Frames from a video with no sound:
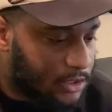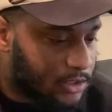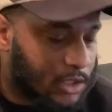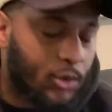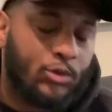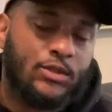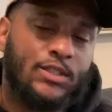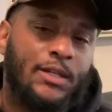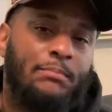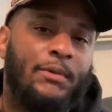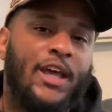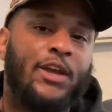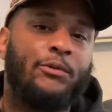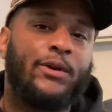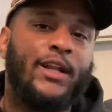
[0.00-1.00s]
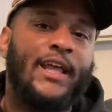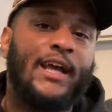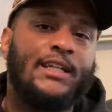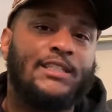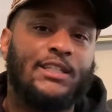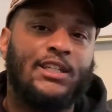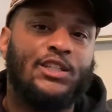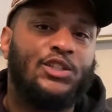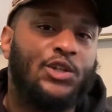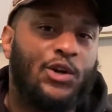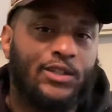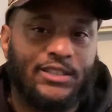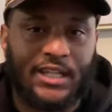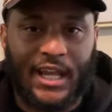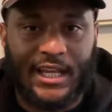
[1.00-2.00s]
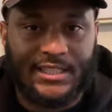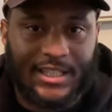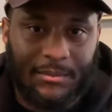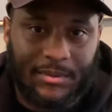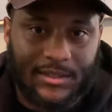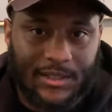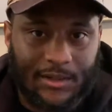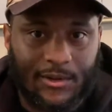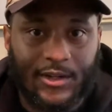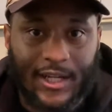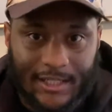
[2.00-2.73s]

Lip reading: So sit back, relax, and enjoy today's episode.